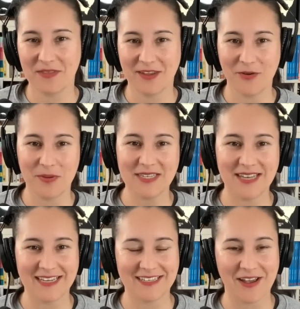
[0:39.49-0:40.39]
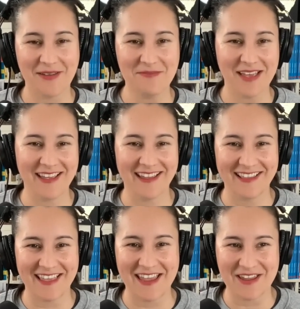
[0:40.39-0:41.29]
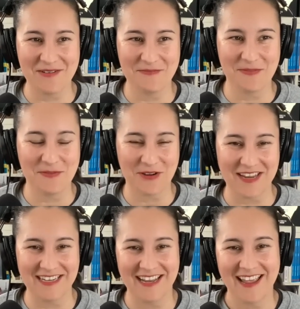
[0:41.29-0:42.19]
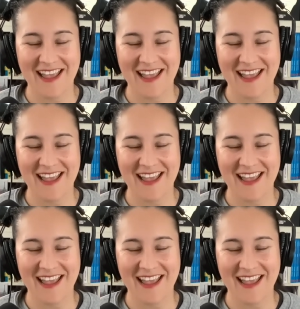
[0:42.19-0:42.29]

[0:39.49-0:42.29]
therapist next time that you book in